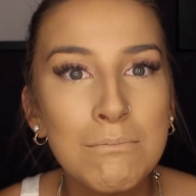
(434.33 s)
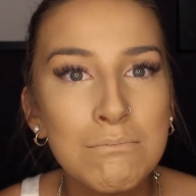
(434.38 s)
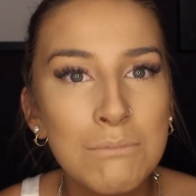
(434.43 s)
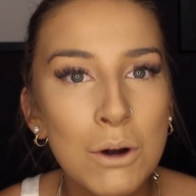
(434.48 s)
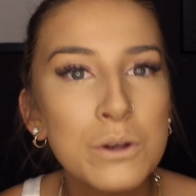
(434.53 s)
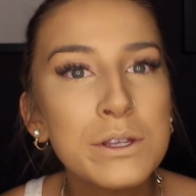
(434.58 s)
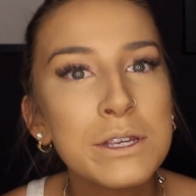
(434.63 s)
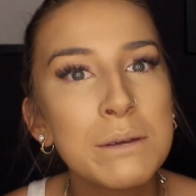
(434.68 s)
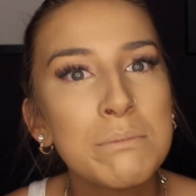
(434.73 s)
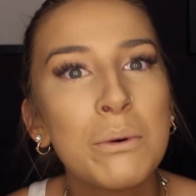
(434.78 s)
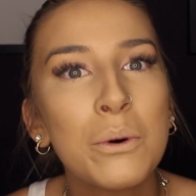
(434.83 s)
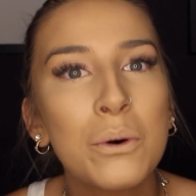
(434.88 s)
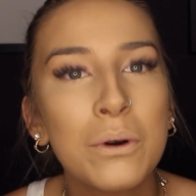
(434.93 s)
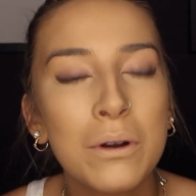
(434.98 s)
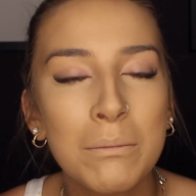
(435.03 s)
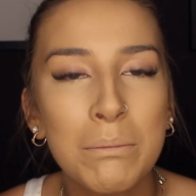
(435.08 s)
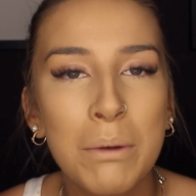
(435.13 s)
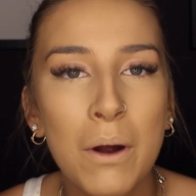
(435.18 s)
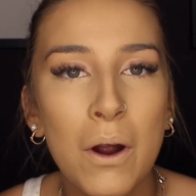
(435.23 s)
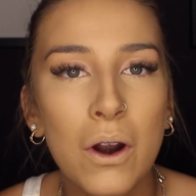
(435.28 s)
most
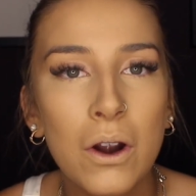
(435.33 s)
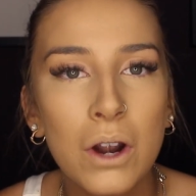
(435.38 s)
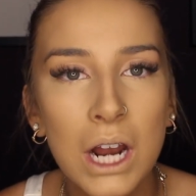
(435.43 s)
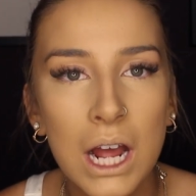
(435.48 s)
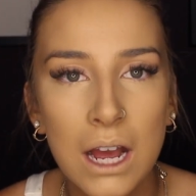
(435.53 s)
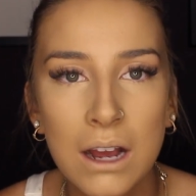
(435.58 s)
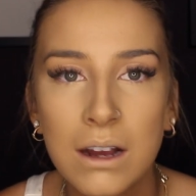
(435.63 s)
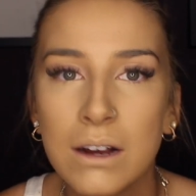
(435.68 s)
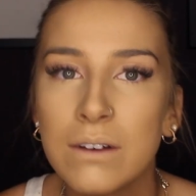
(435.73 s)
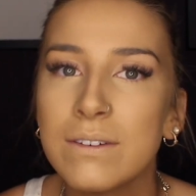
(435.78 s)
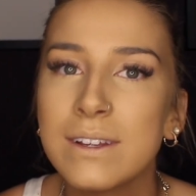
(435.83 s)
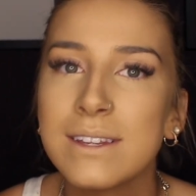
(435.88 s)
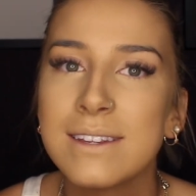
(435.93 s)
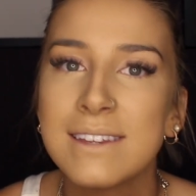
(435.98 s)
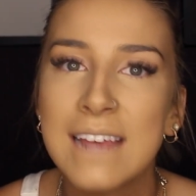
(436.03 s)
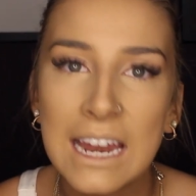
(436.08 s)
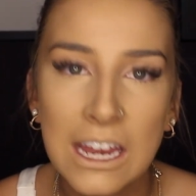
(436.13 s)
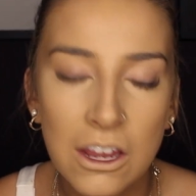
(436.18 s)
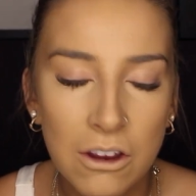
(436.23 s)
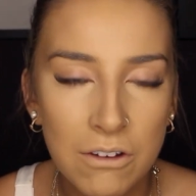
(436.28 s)
important part of
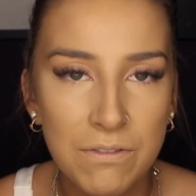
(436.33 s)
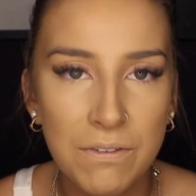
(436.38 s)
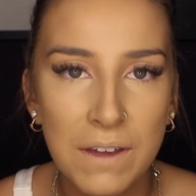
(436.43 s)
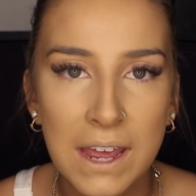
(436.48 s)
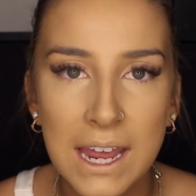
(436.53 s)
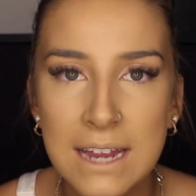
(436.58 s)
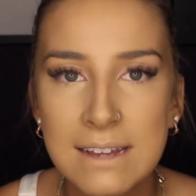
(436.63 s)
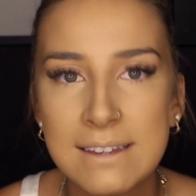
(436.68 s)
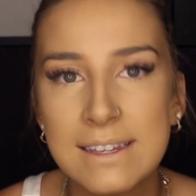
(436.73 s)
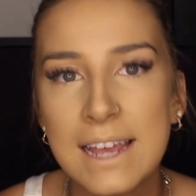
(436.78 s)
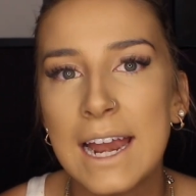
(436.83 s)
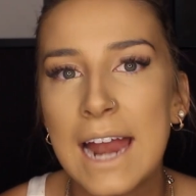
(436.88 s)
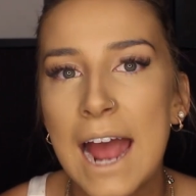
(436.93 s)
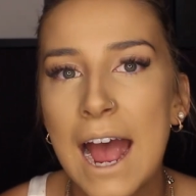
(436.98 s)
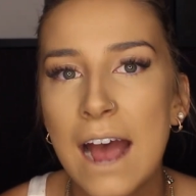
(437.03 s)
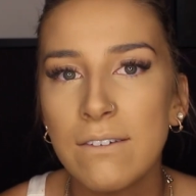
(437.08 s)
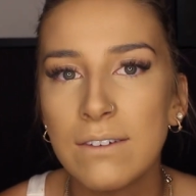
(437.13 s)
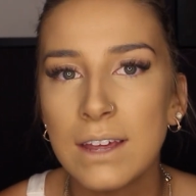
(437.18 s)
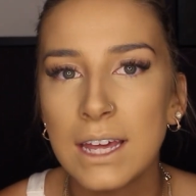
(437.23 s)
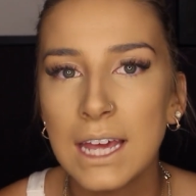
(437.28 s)
setting your face and
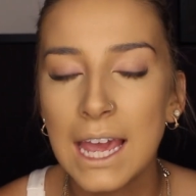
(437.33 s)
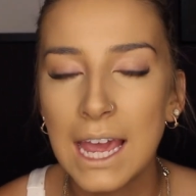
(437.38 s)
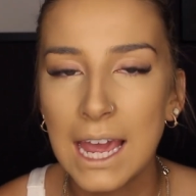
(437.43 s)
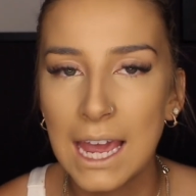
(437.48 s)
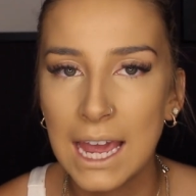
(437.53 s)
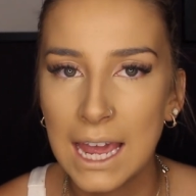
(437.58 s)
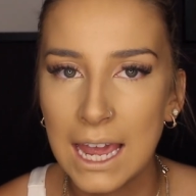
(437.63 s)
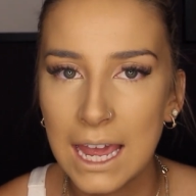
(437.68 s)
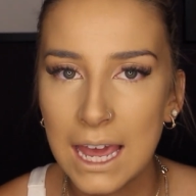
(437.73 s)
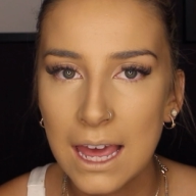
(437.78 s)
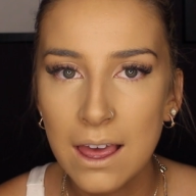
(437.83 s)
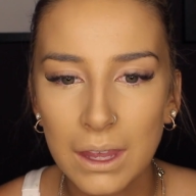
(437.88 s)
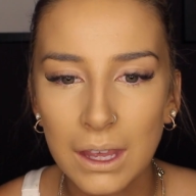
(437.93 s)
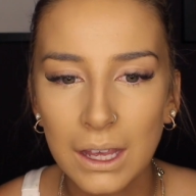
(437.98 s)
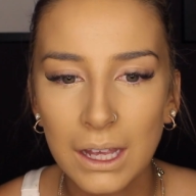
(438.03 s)
having a